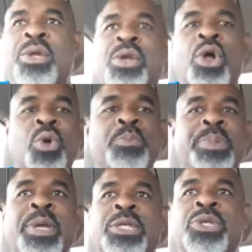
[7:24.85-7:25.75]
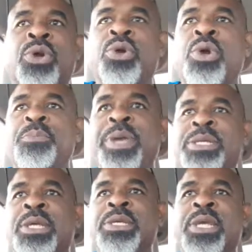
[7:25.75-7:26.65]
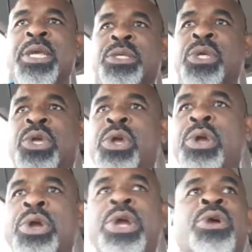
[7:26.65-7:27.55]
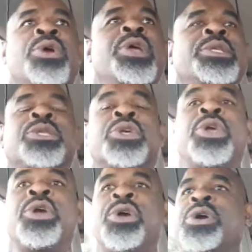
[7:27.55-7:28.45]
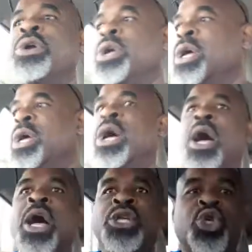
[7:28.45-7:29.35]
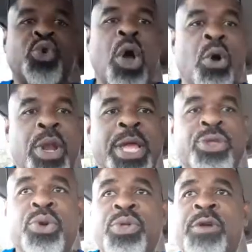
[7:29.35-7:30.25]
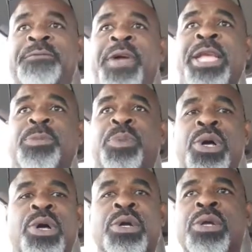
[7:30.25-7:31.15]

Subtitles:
Mr. or Mrs. Insecure strolling through their Facebook,